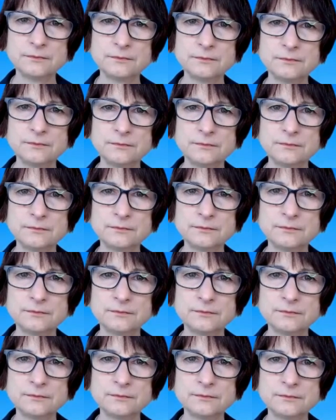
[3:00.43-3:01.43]

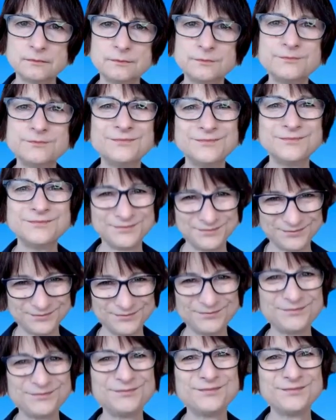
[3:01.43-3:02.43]

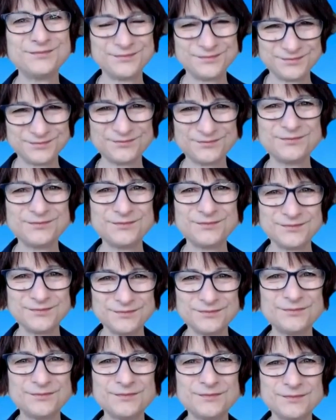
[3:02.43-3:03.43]

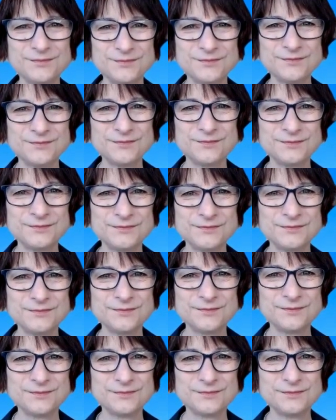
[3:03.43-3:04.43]

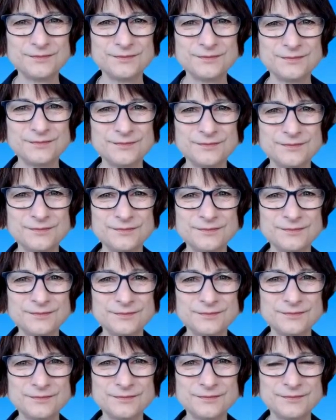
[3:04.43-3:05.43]

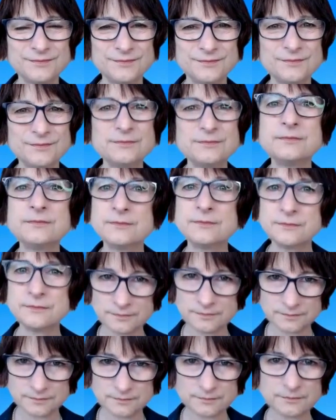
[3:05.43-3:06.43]

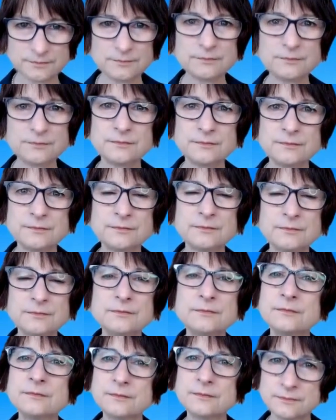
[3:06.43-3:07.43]

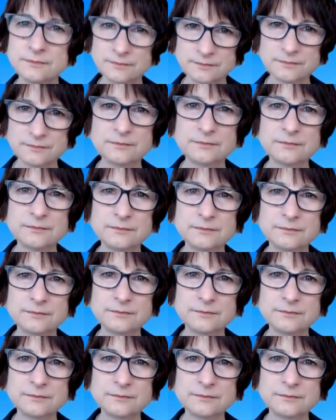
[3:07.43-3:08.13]
The person shown says nothing.